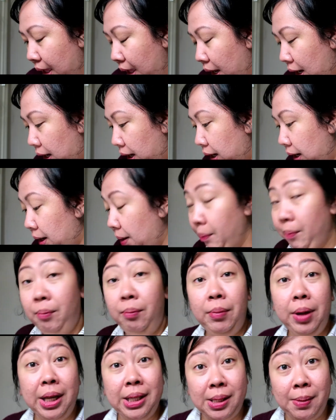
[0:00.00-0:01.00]

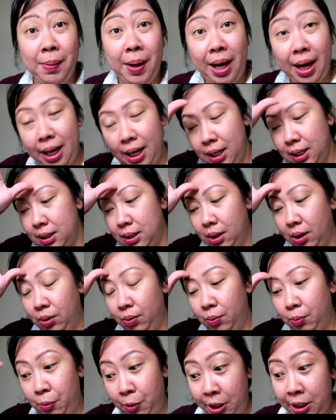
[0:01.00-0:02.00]
It's a buy,
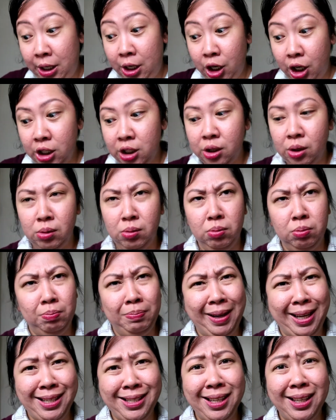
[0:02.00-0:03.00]
so pretty good. So
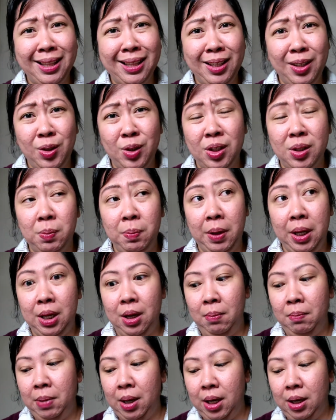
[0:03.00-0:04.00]
basically you just
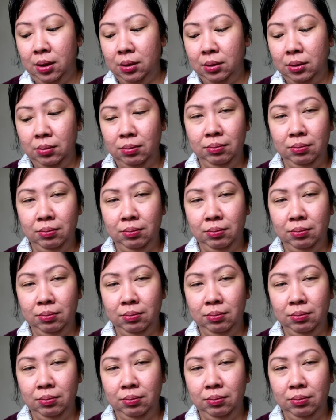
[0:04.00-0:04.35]
paid about